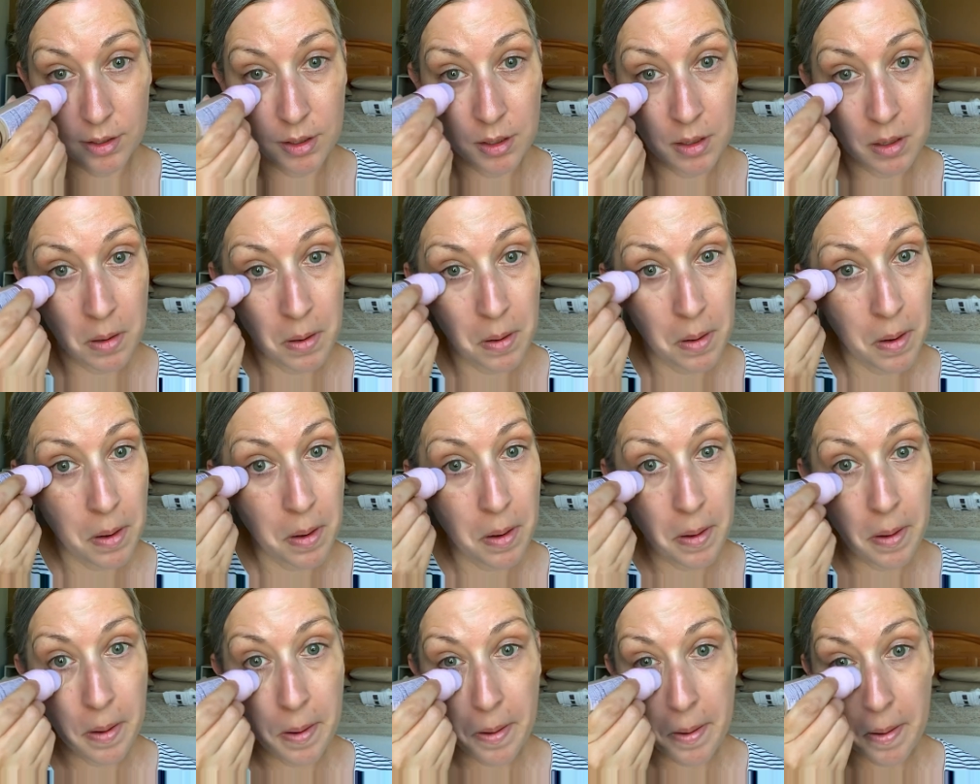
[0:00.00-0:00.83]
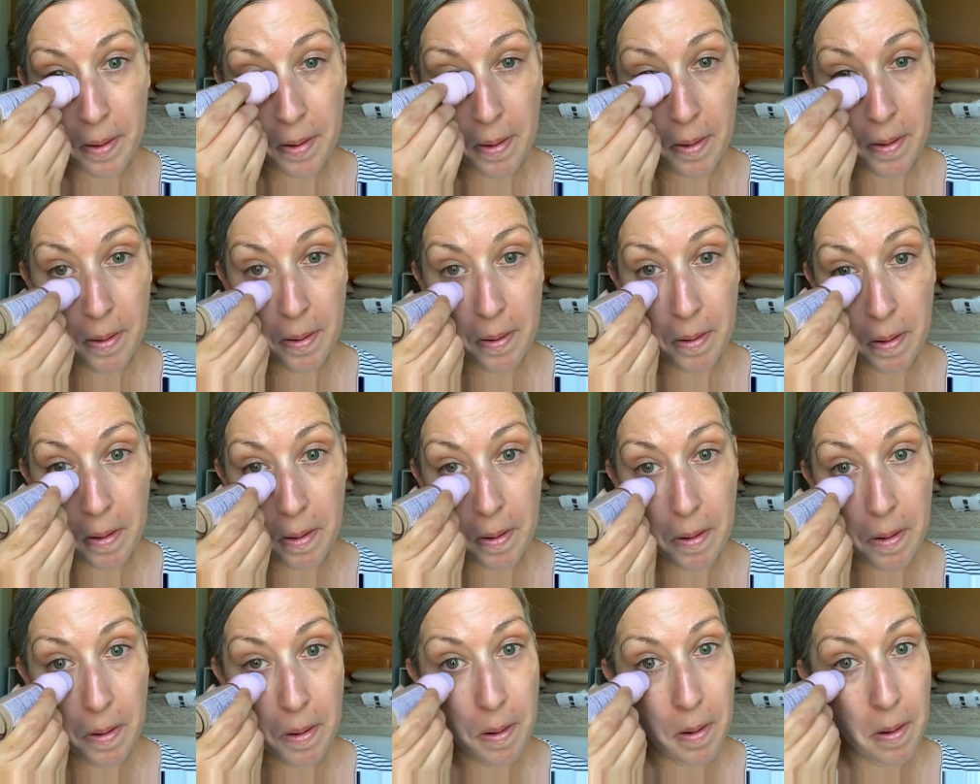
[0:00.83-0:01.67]

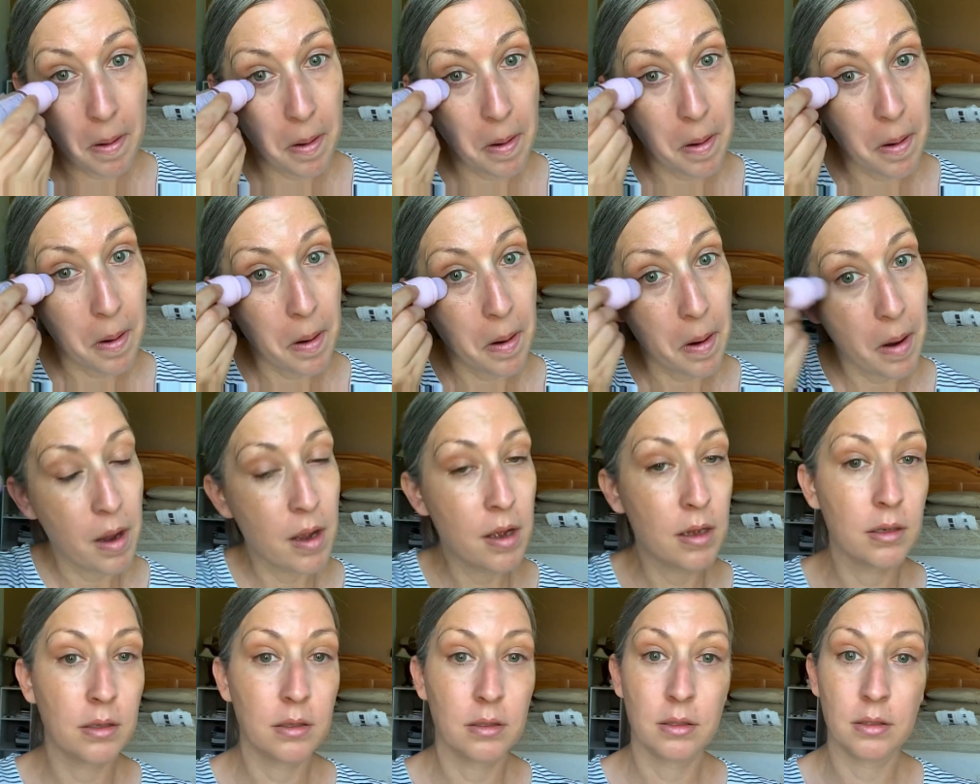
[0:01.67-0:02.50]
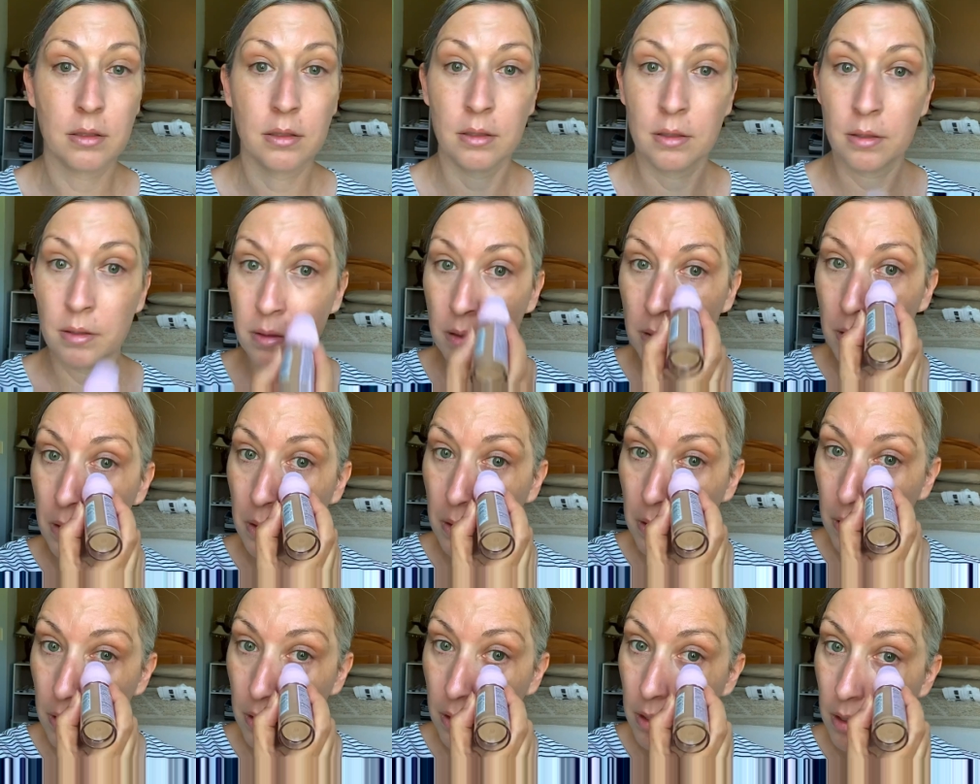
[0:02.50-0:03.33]

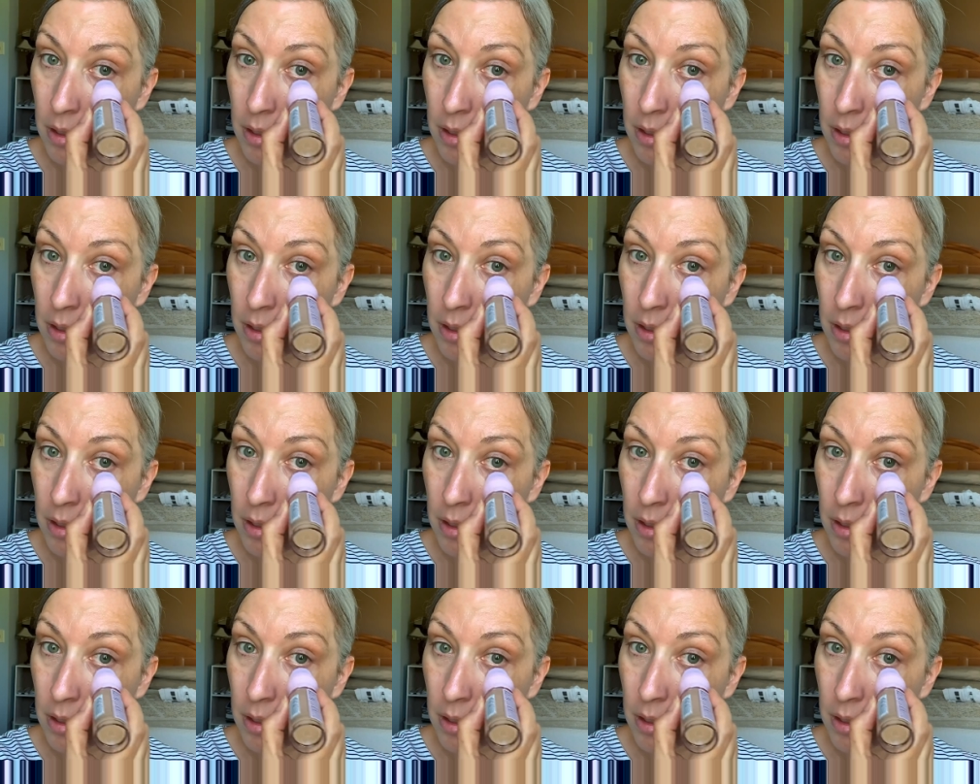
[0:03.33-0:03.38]
[no speech]